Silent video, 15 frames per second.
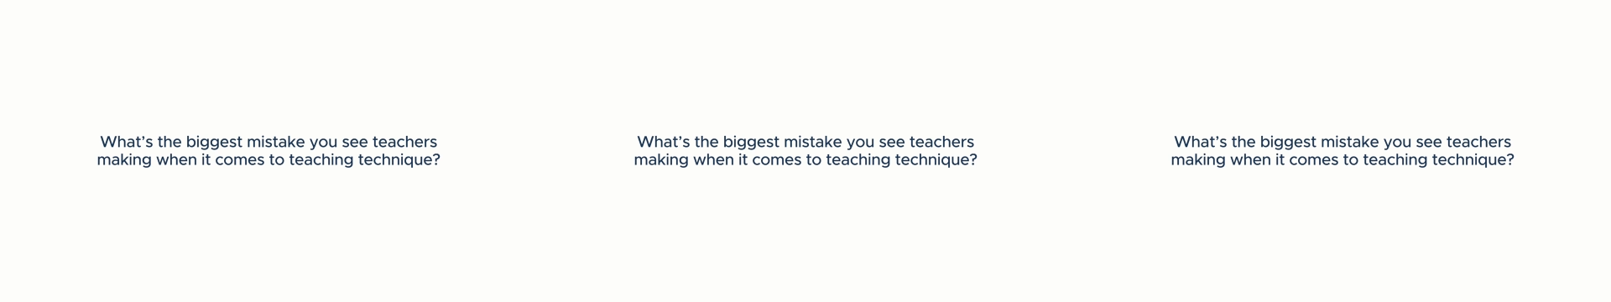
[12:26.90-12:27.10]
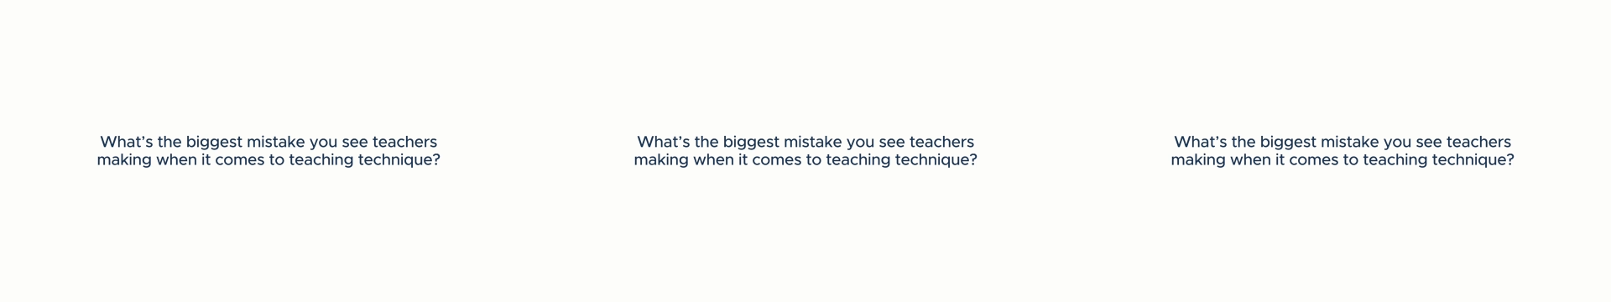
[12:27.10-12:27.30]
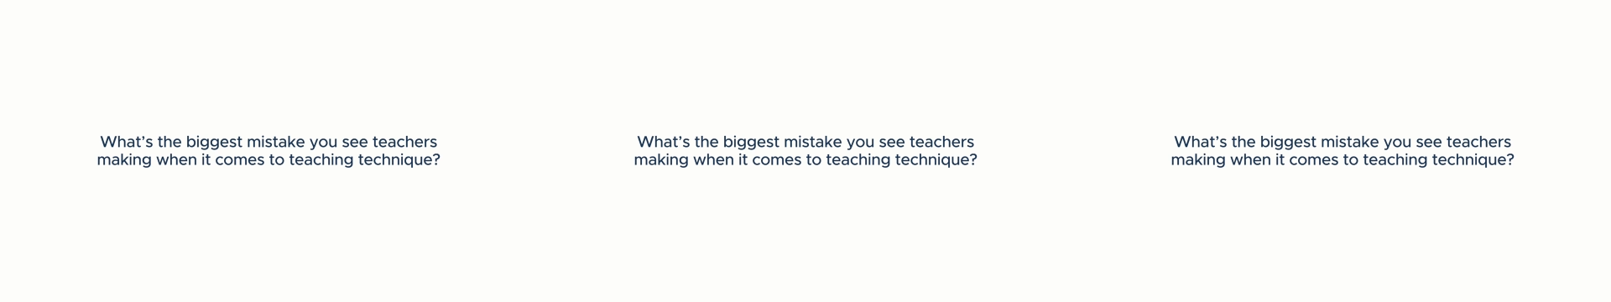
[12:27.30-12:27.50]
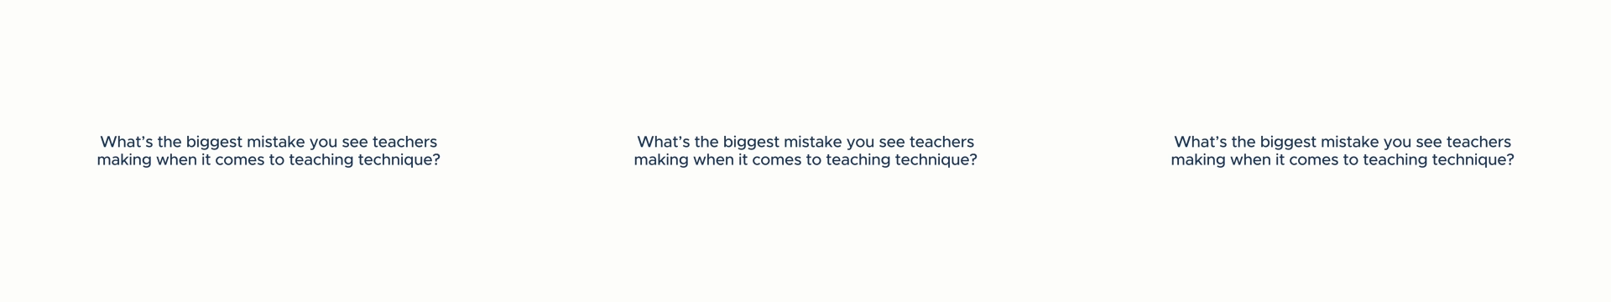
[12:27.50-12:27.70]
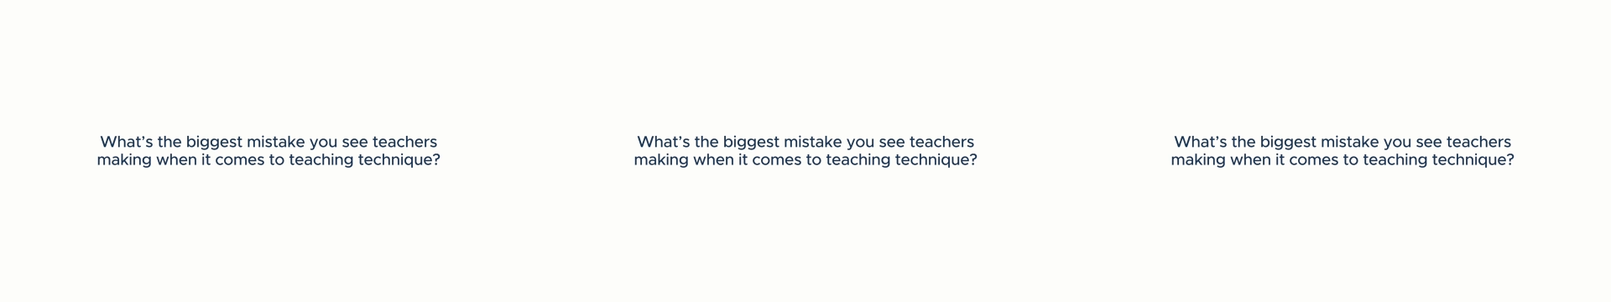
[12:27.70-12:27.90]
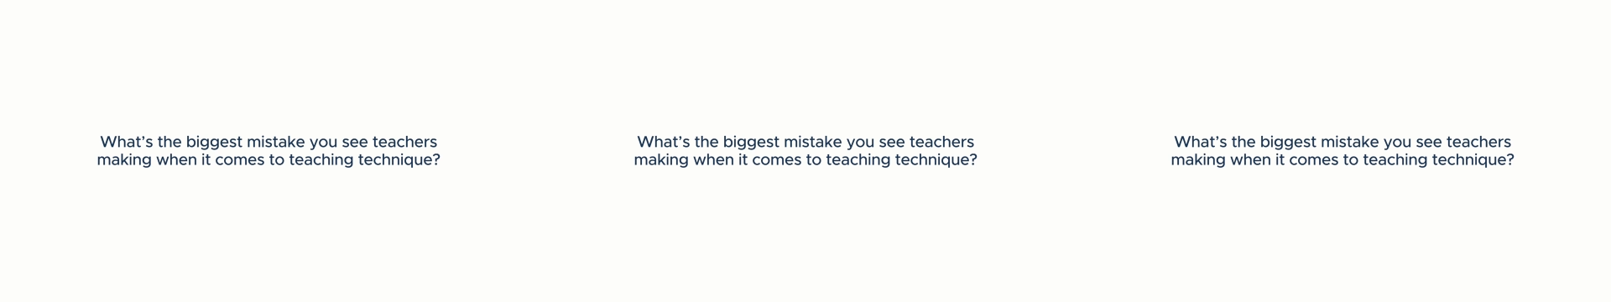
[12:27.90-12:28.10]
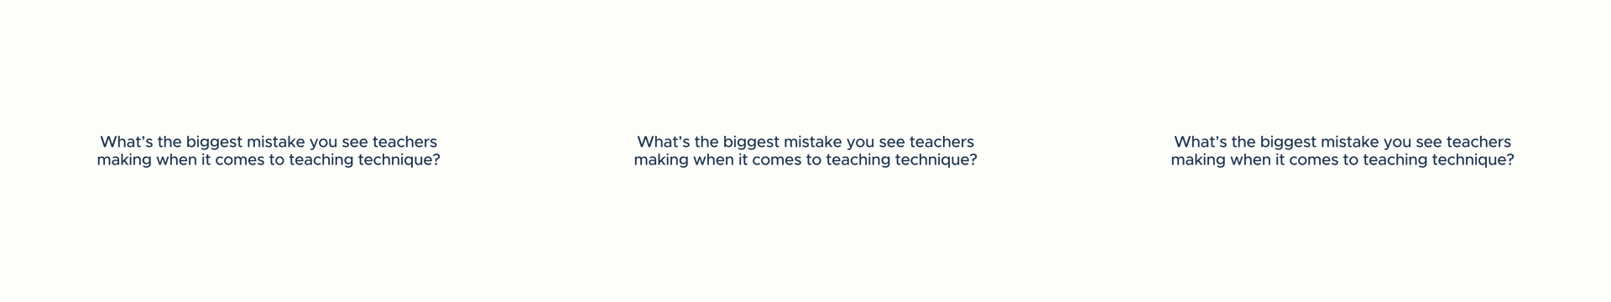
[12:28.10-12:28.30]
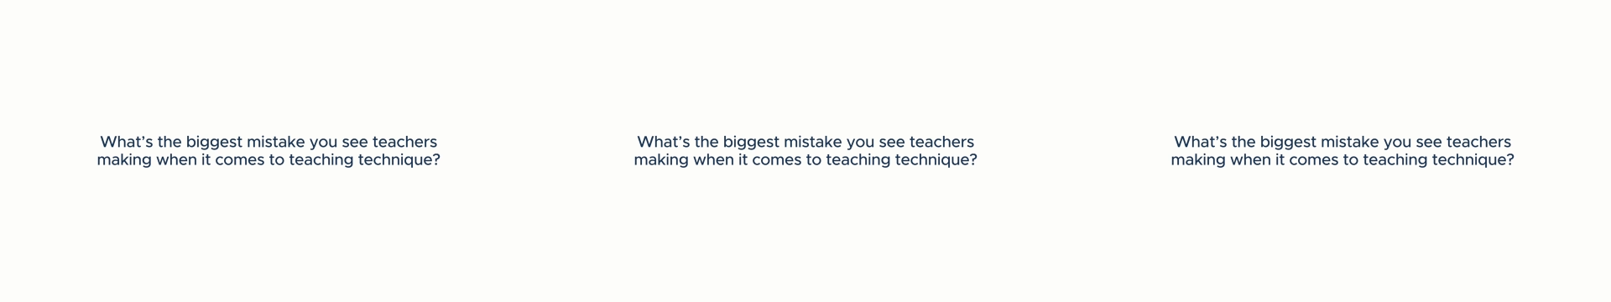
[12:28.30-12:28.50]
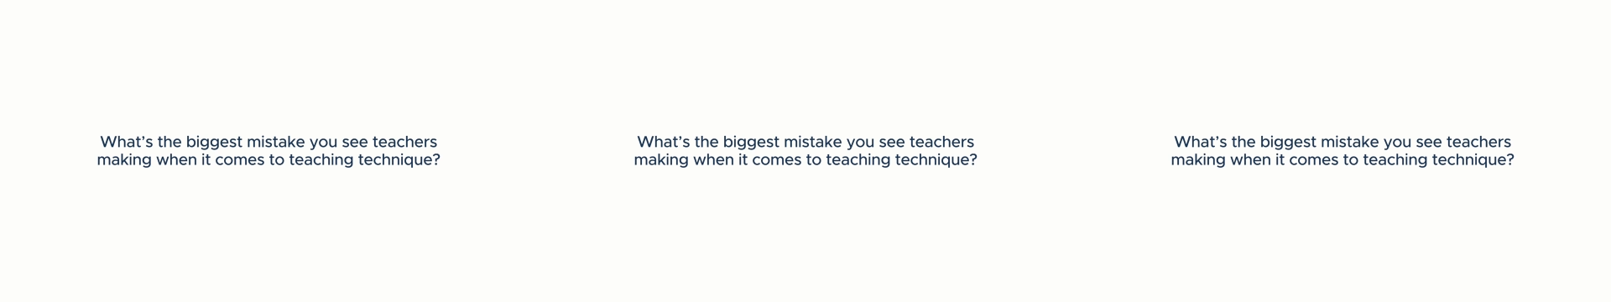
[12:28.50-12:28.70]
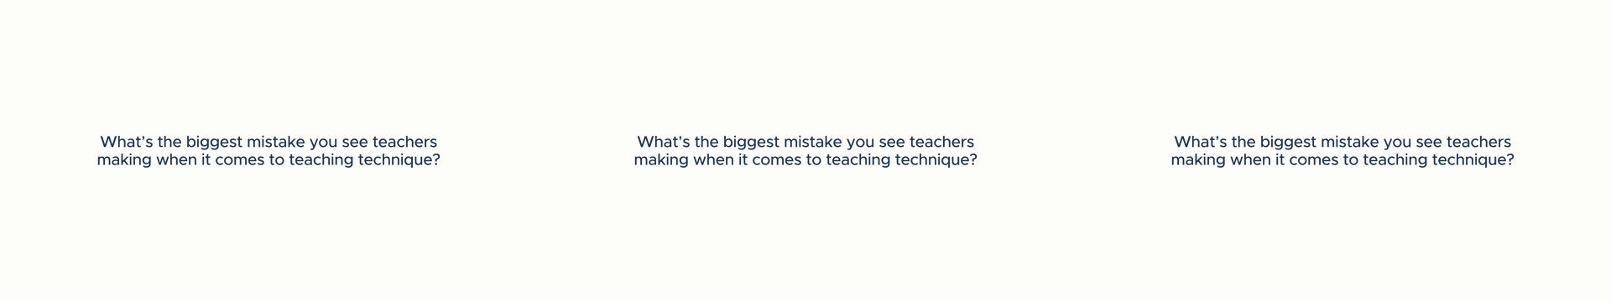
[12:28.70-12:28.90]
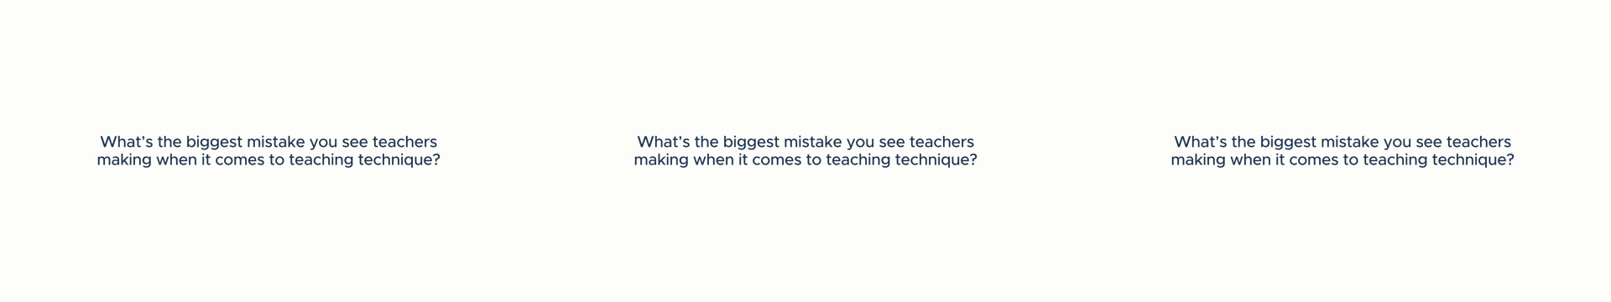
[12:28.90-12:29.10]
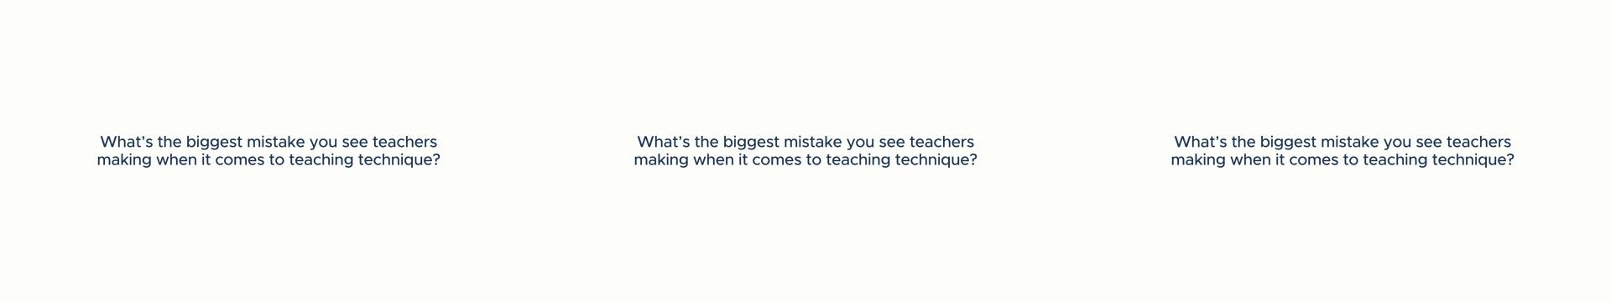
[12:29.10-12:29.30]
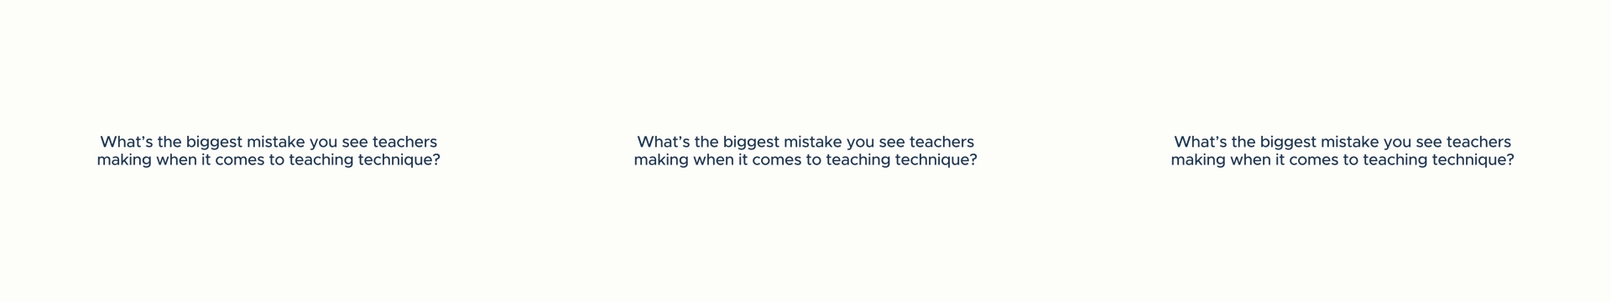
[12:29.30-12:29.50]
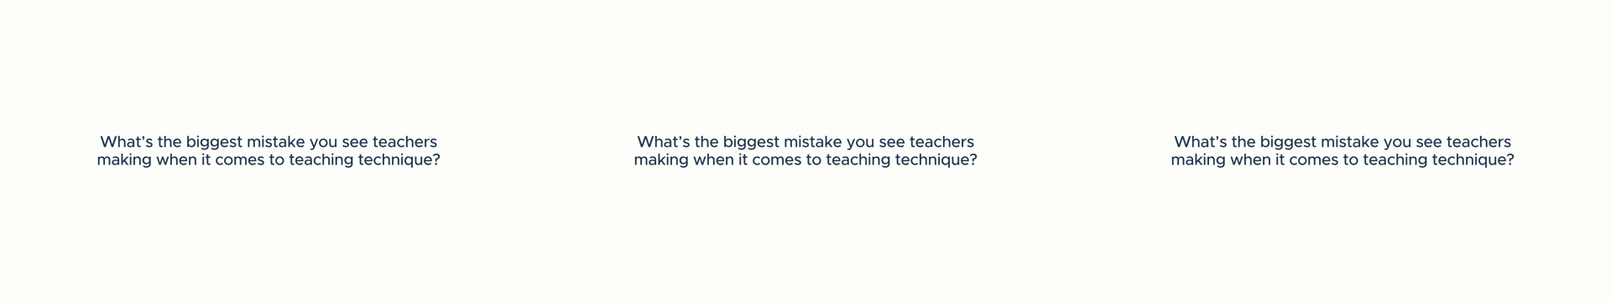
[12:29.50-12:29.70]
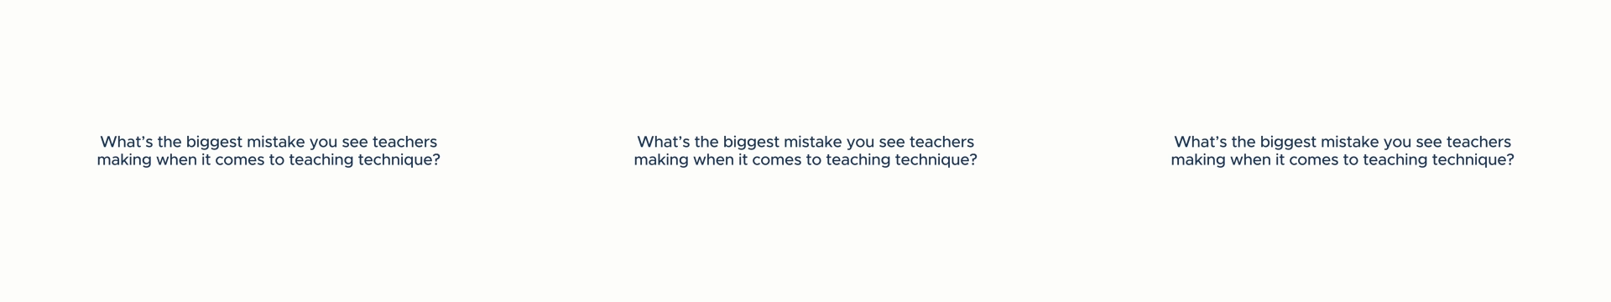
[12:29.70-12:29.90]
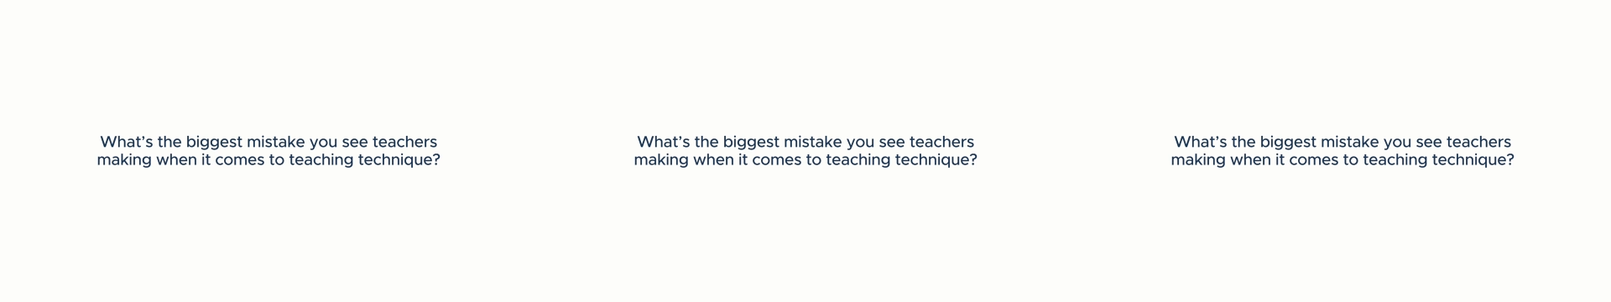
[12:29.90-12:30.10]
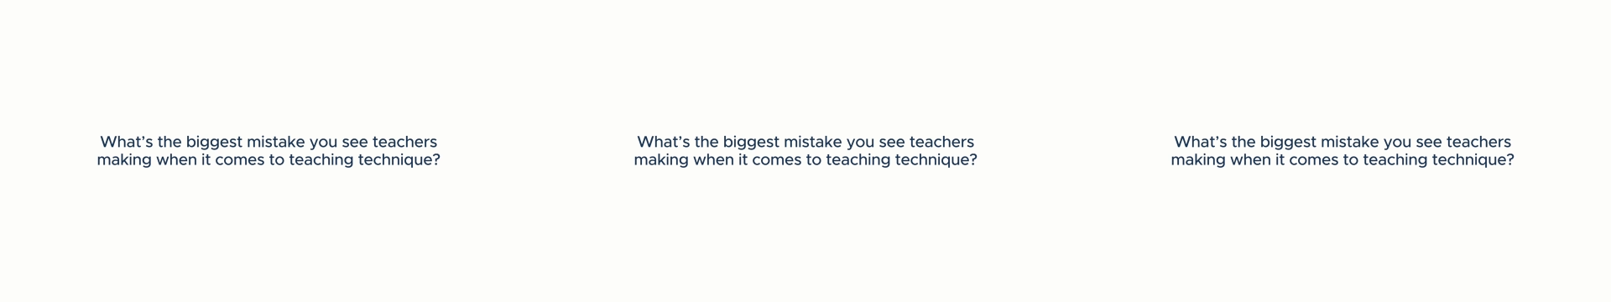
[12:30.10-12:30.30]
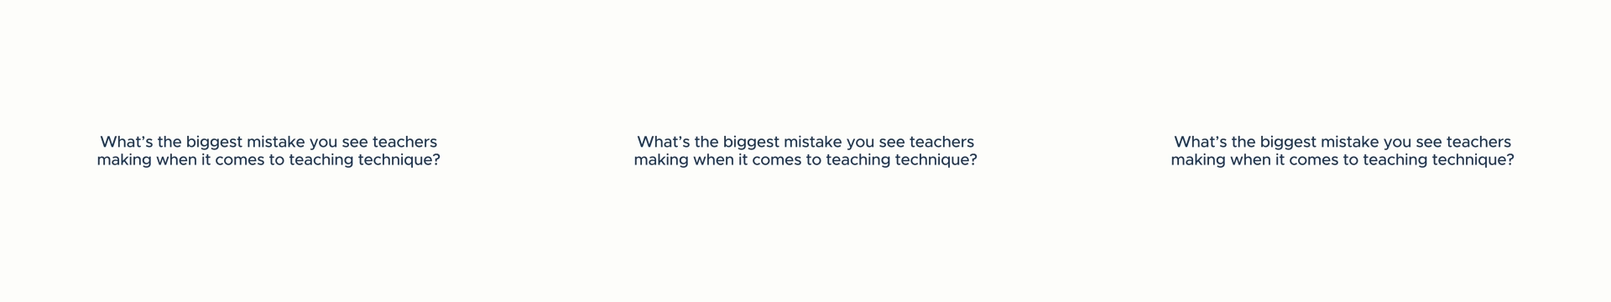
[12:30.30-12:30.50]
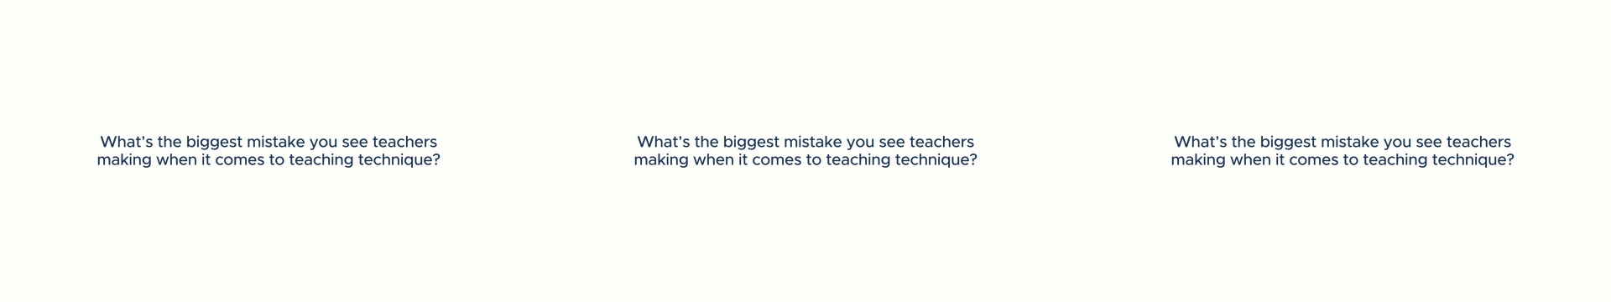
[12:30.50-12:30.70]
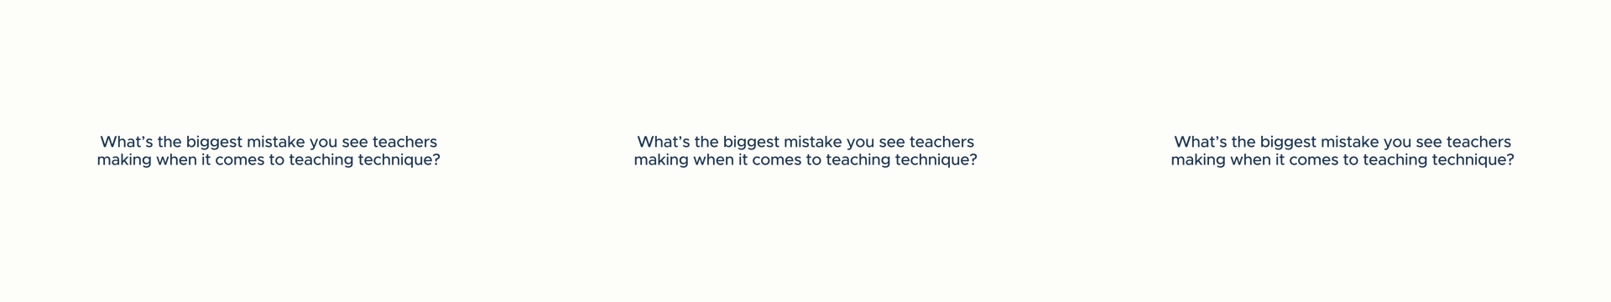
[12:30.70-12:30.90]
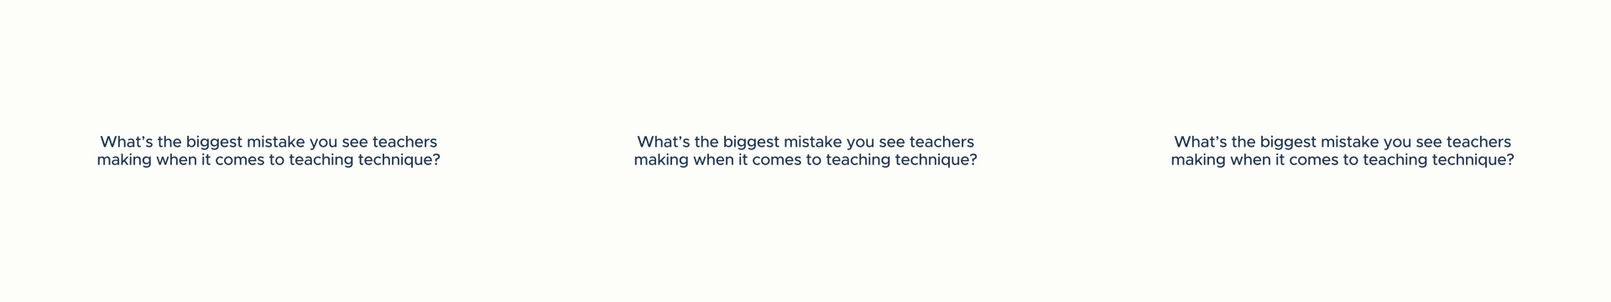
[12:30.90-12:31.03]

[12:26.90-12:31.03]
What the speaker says: Nobody's mouth can be seen.